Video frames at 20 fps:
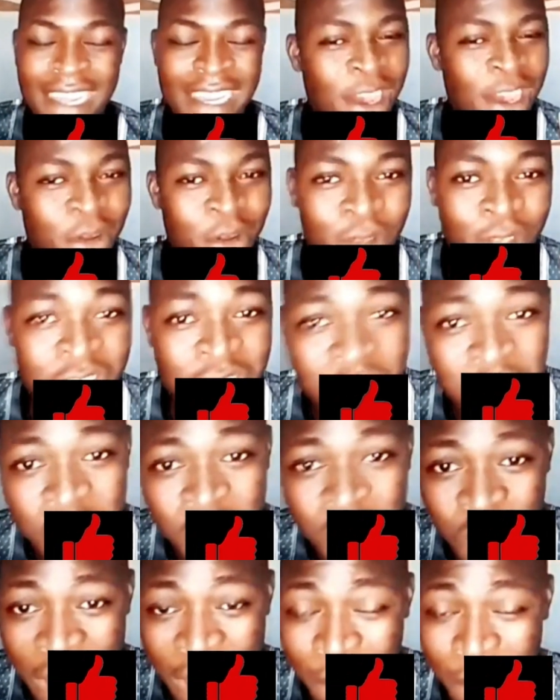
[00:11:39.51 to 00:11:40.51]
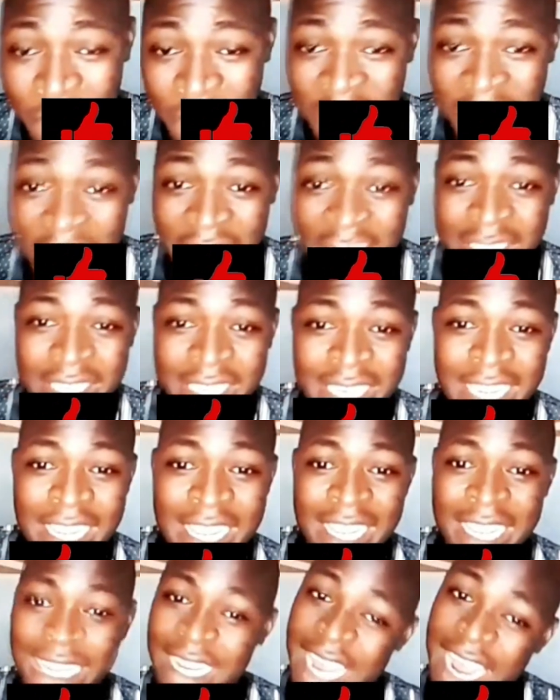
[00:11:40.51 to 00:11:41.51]
And I'll continue to appreciate
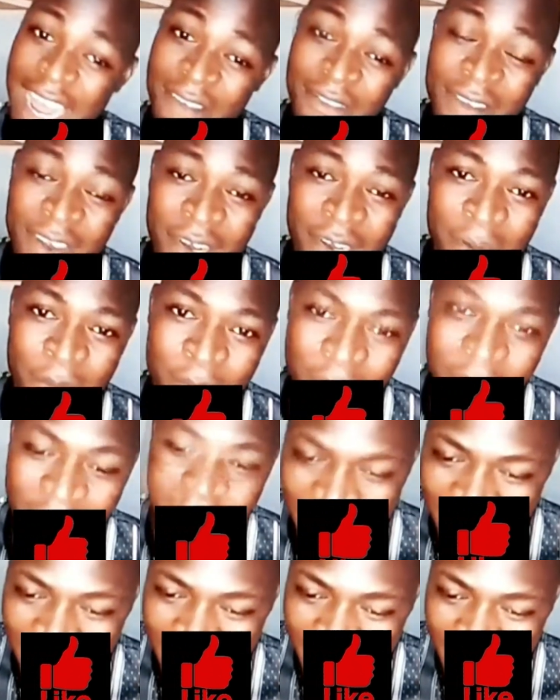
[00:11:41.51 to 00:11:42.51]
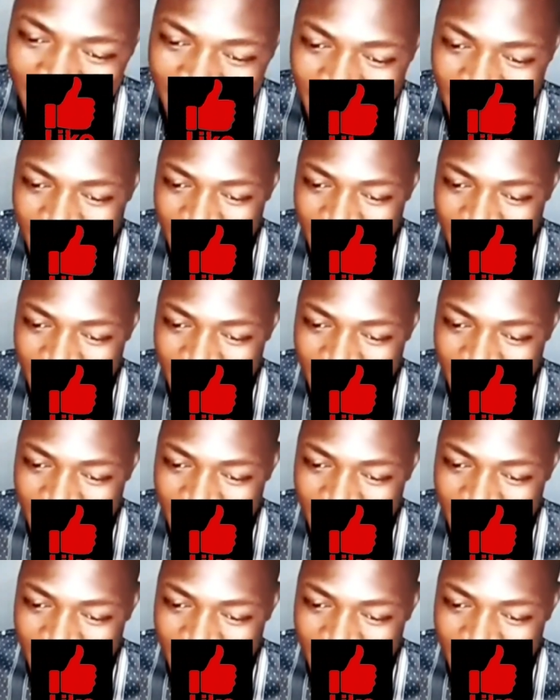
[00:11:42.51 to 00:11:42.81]
that very person.